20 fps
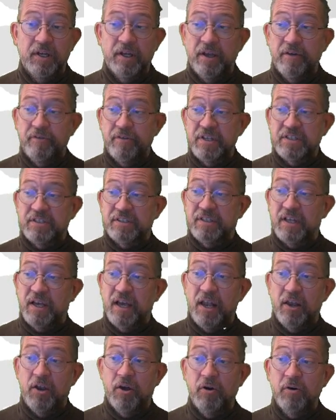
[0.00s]
If it's
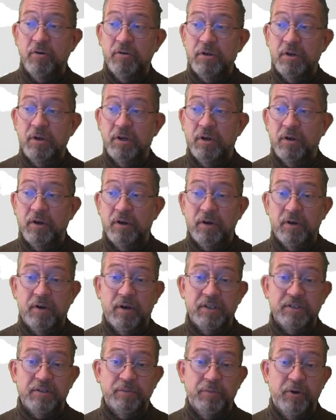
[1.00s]
alone,
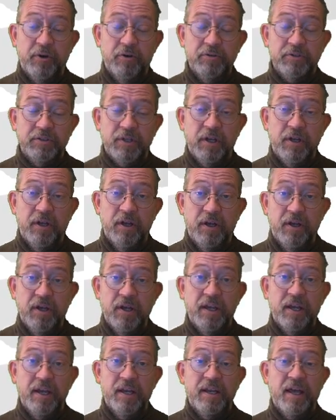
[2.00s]
as a poster,
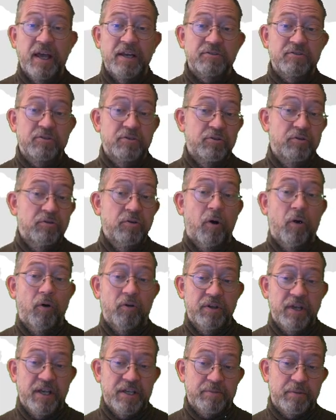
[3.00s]
it has to do all
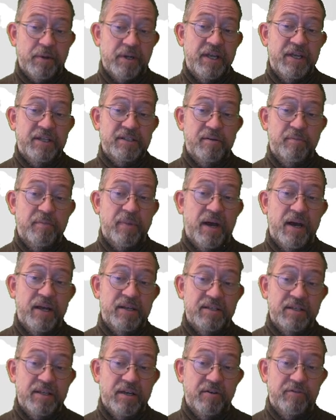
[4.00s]
the explanation by
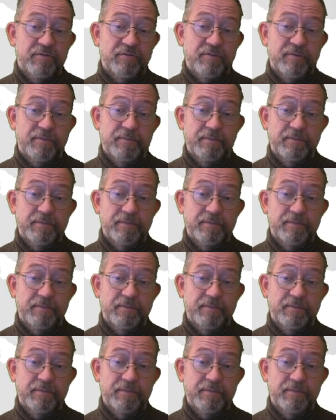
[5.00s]
itself.